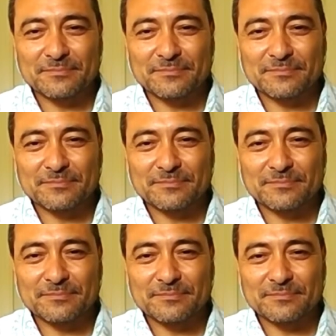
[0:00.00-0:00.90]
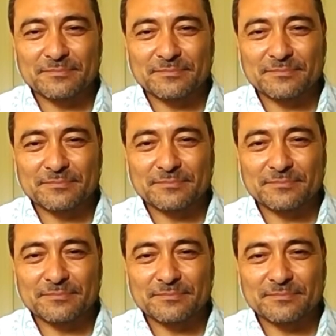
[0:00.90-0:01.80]

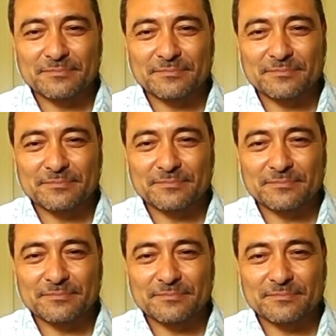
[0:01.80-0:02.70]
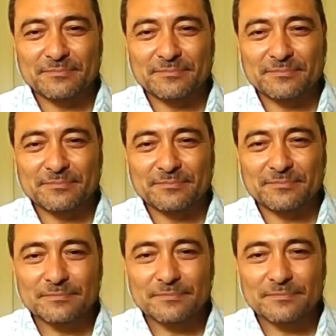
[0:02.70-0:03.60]

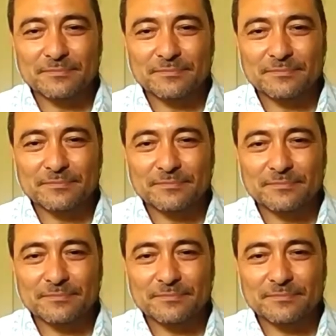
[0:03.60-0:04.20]
This person isn't speaking.